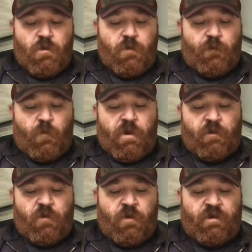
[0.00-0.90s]
we are
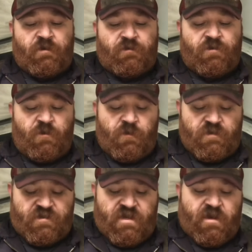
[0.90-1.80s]
going to
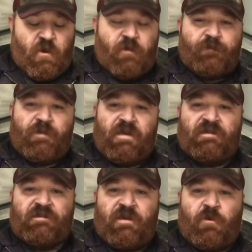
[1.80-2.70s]
stick our
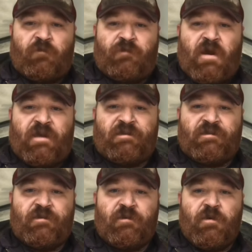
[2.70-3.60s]
piece in our vise,
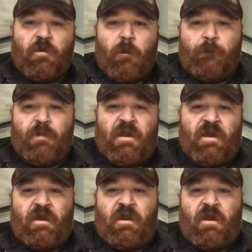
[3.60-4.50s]
bend it
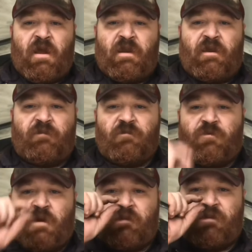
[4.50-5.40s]
in a 90 to
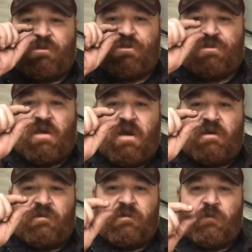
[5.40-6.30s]
create the
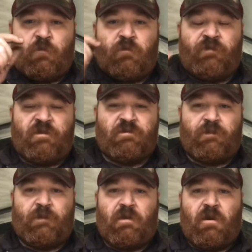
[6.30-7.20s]
stud that will eventually
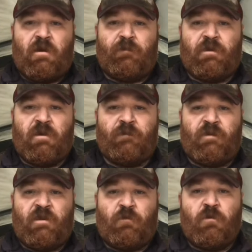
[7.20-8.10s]
become the
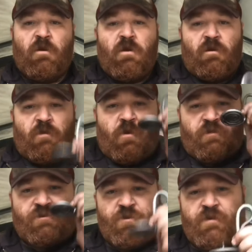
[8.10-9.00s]
needle. There are
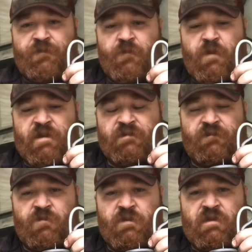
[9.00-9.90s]
two different ways of
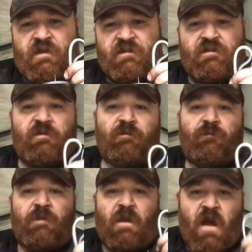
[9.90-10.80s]
doing these
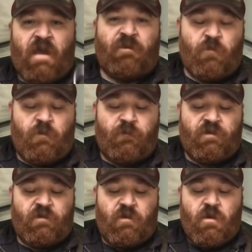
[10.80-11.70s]
that I do them.
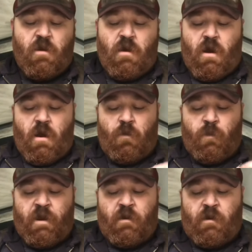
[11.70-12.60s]

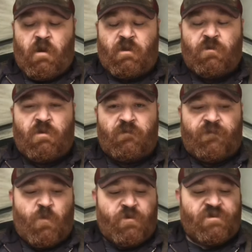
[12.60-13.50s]
That you can
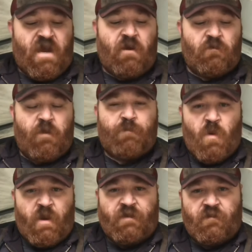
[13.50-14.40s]
forge out a
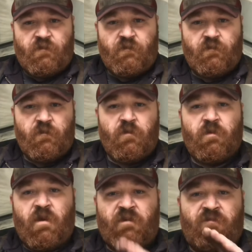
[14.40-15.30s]
point
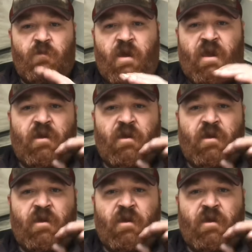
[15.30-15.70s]
into a